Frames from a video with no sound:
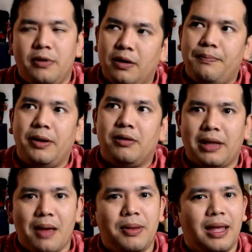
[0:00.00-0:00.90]
your beer
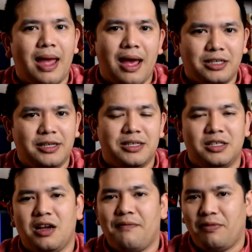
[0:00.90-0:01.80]
lambic, it actually has to
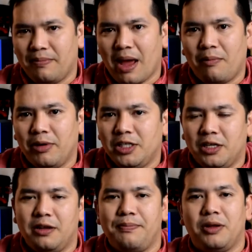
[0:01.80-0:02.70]
come from that region
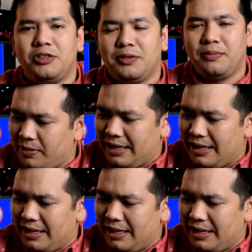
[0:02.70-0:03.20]
in Belgium.